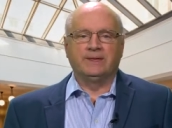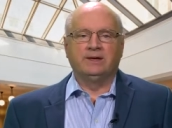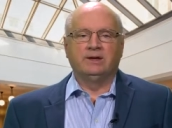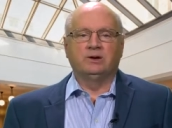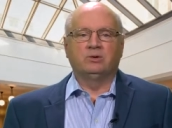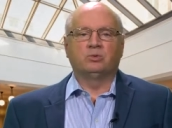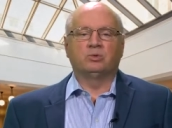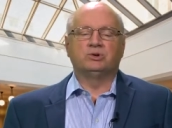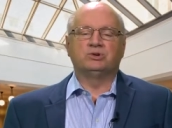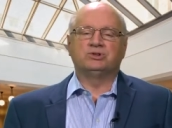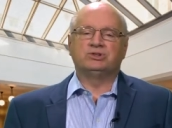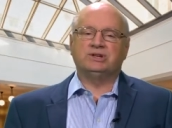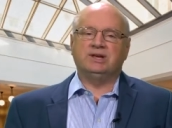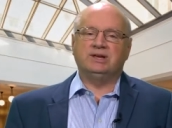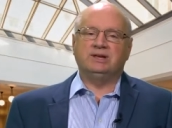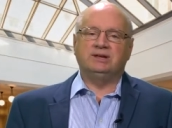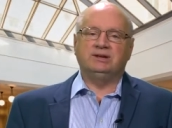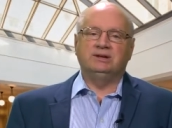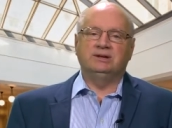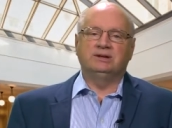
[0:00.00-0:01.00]
were
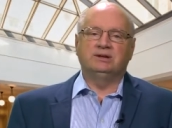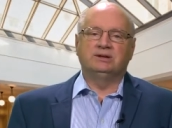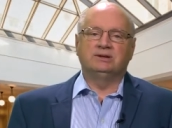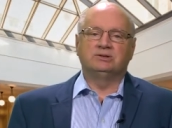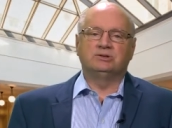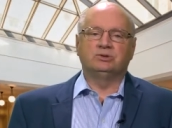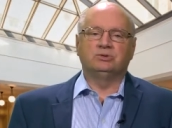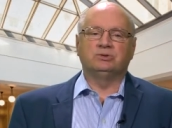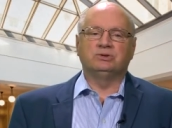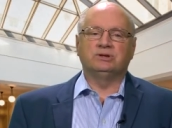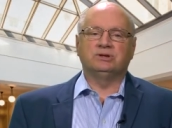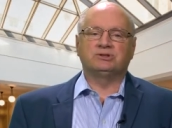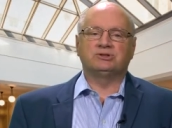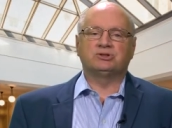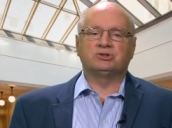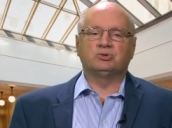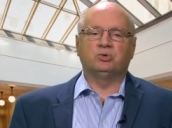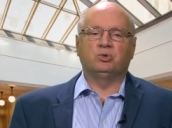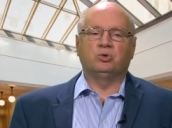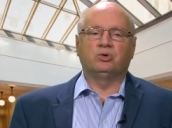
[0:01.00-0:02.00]
said to list
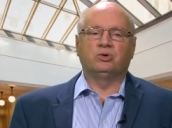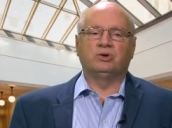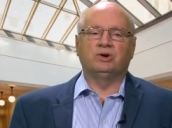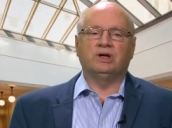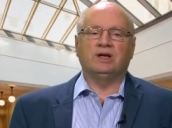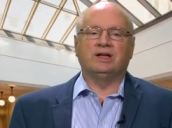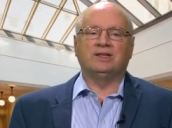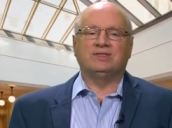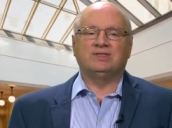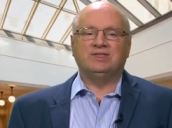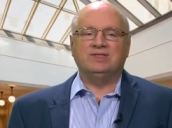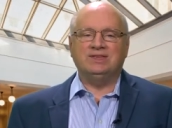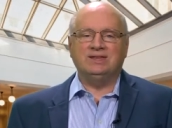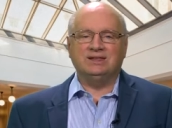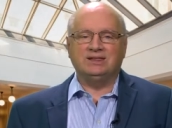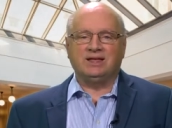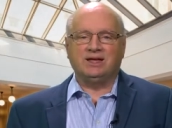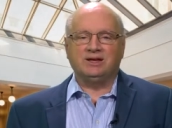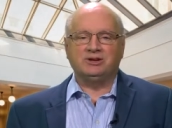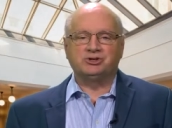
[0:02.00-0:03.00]
toward a
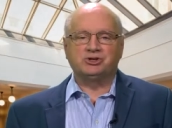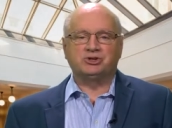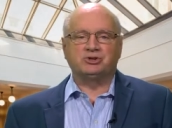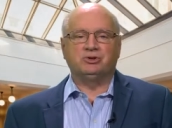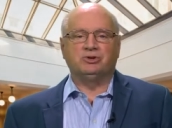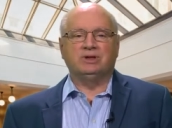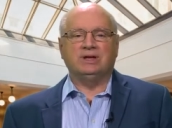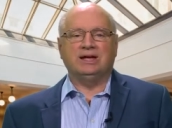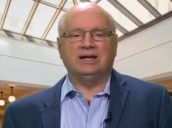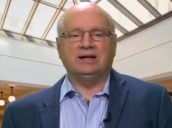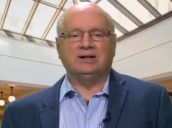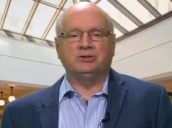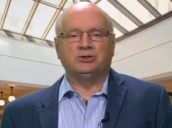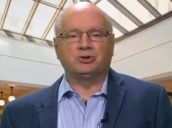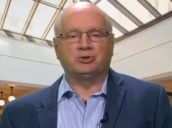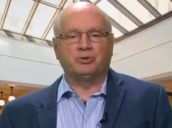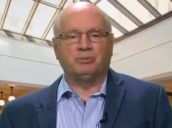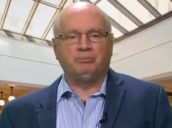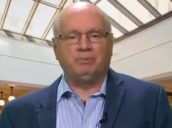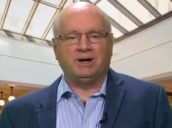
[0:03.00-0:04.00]
theological
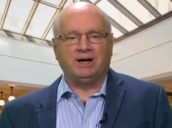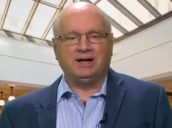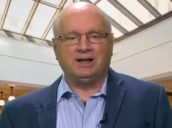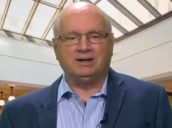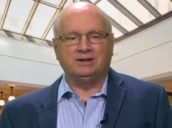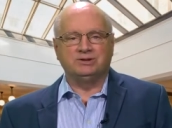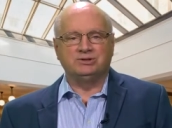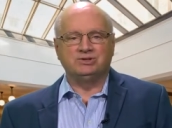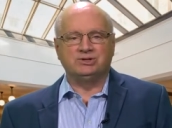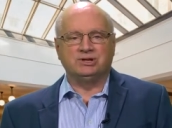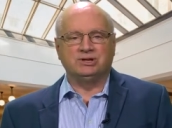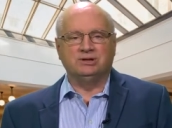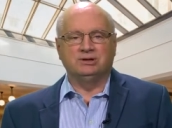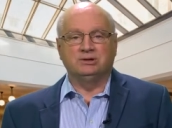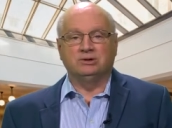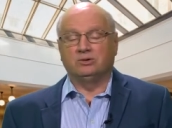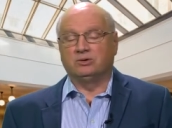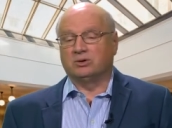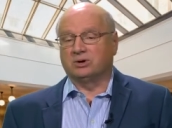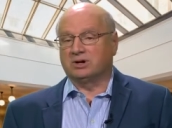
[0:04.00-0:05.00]
anthropology
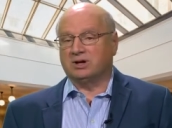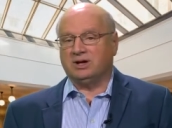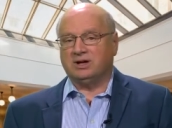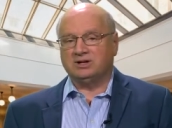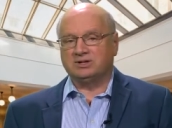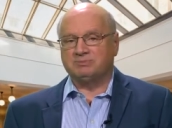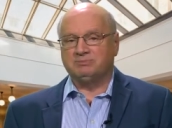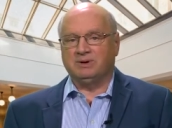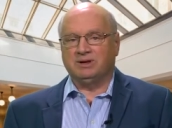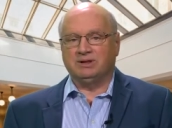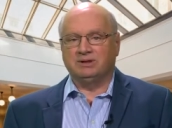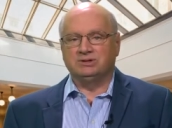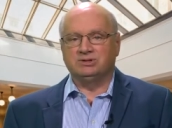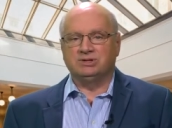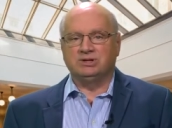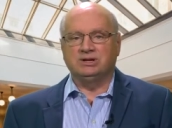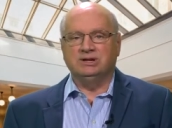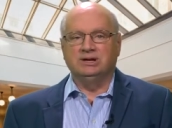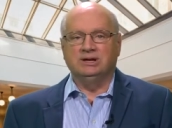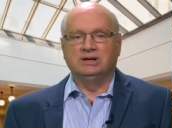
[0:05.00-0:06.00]
or a
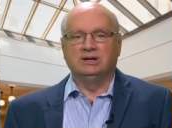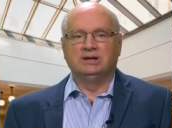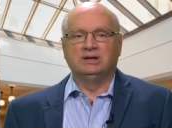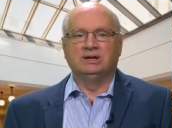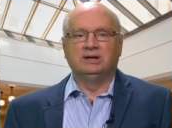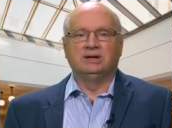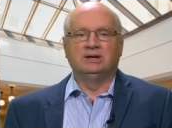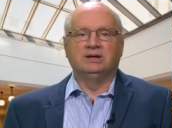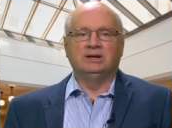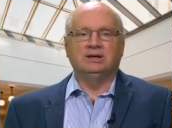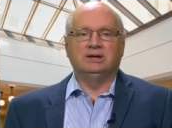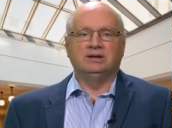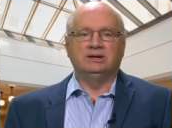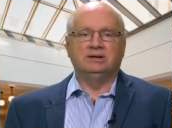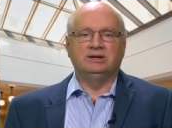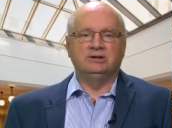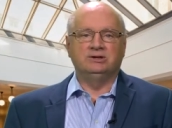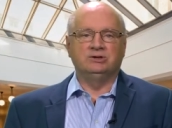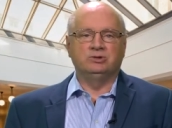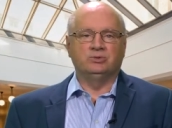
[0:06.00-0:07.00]
cosmology, in
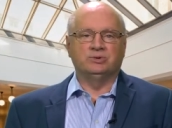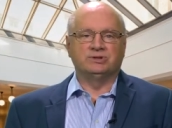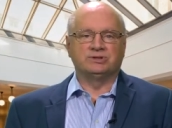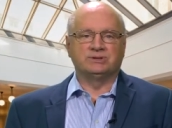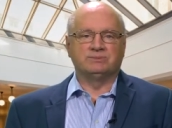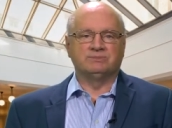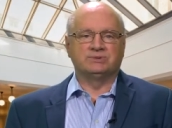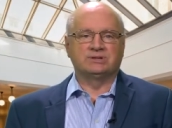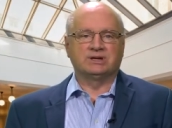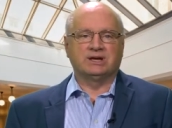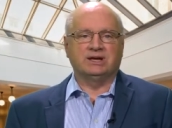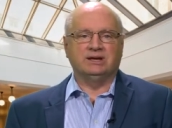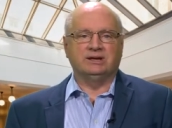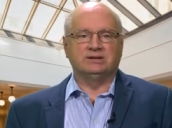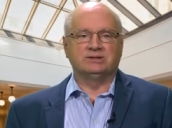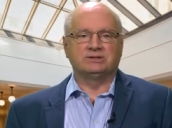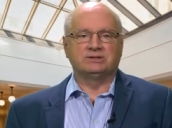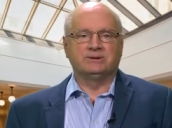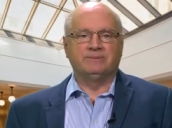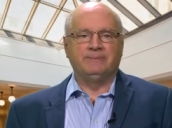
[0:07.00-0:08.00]
Hinduism's
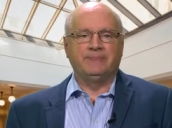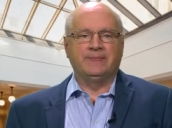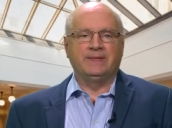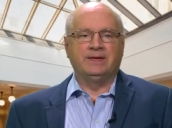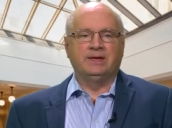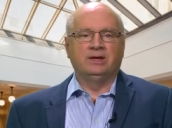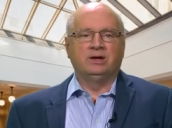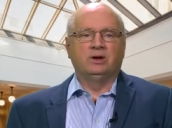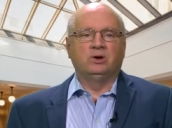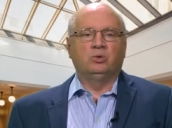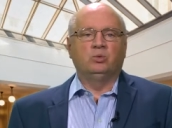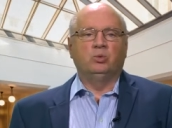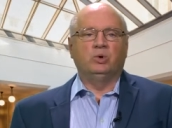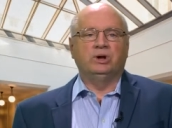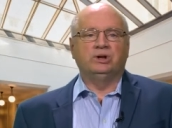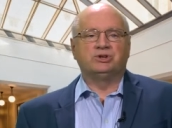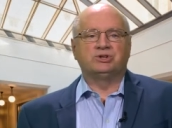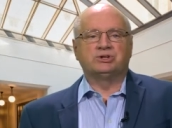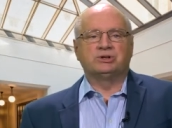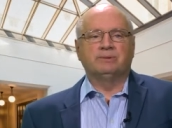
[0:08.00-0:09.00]
case,
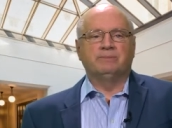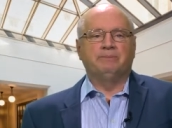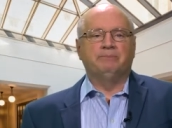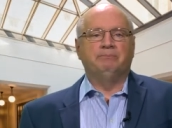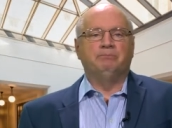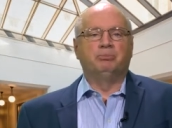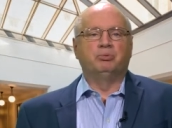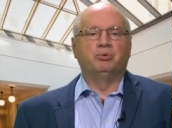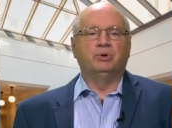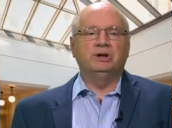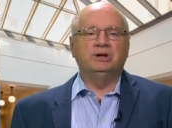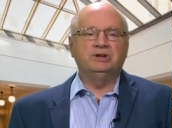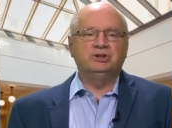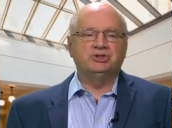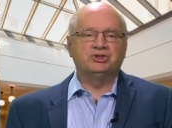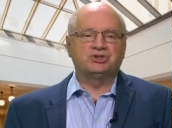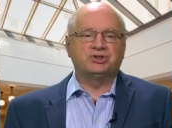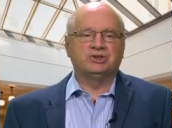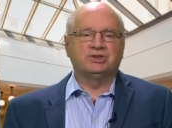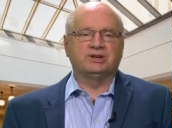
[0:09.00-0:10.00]
which
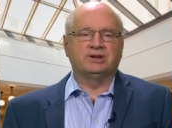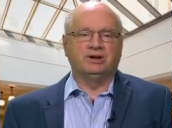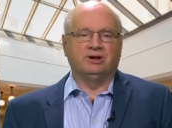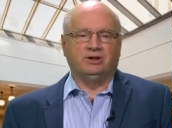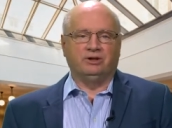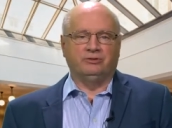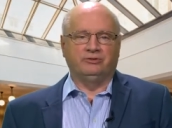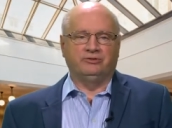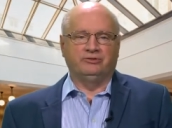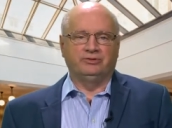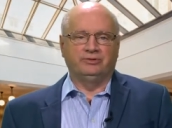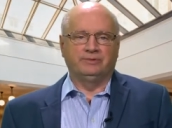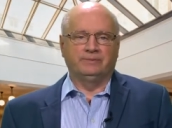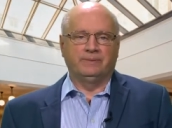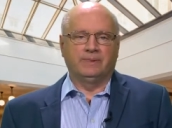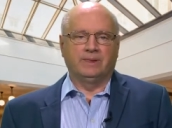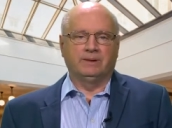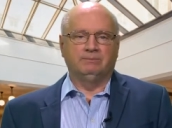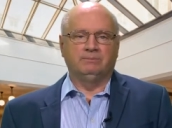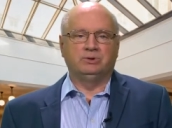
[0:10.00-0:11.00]
bridged the gulf
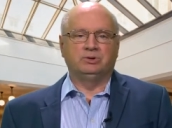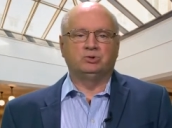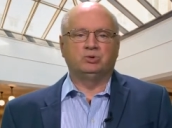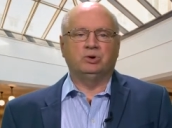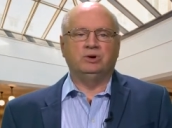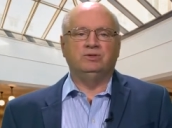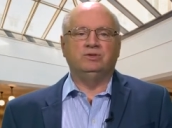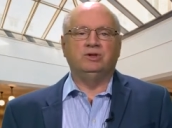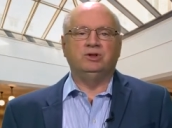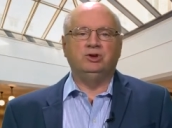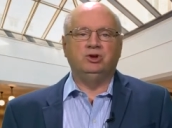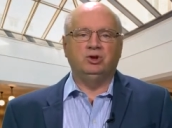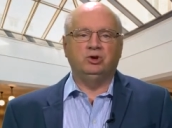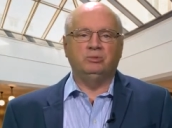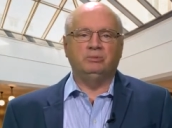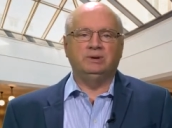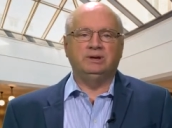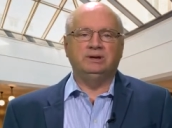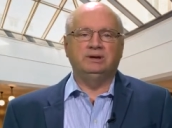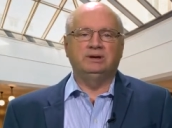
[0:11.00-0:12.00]
between the
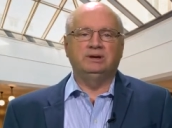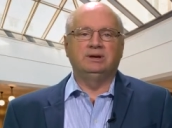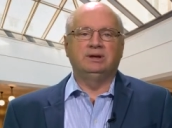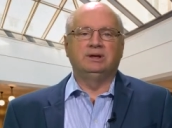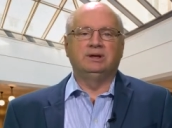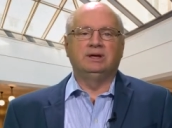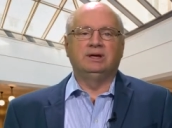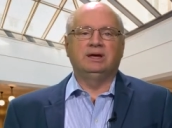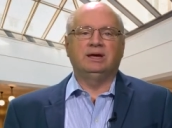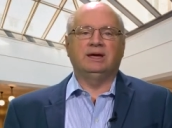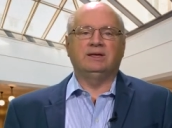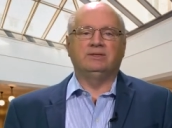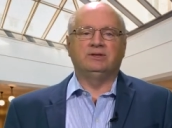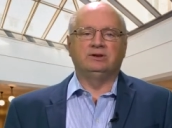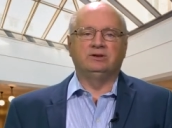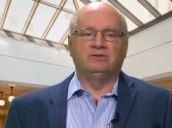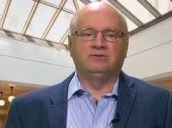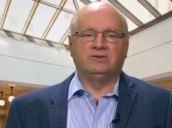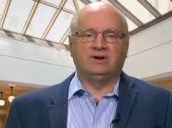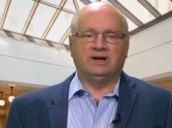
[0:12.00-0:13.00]
human and the
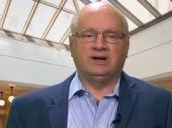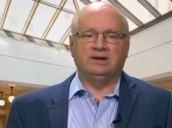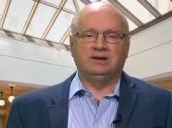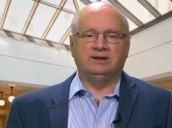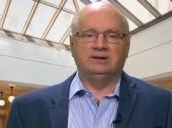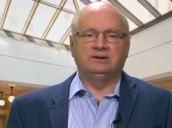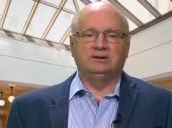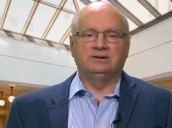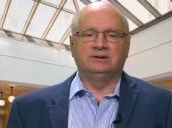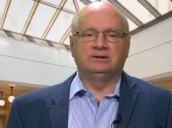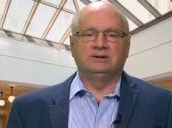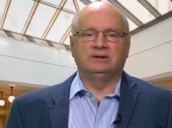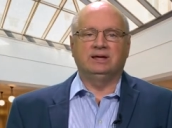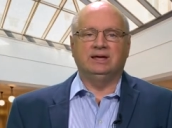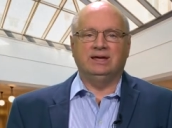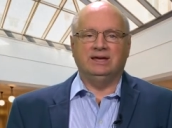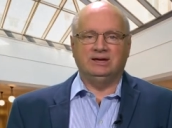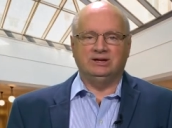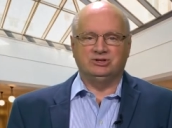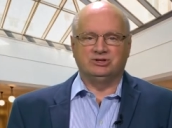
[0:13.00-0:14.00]
divine
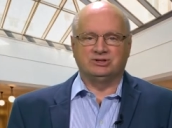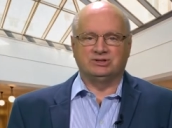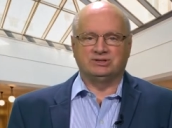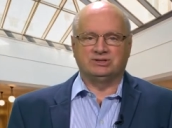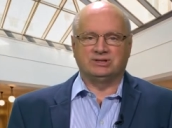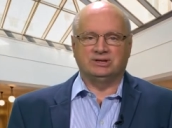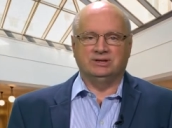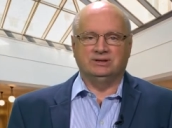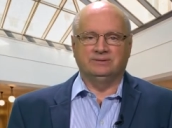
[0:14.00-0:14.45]
agency.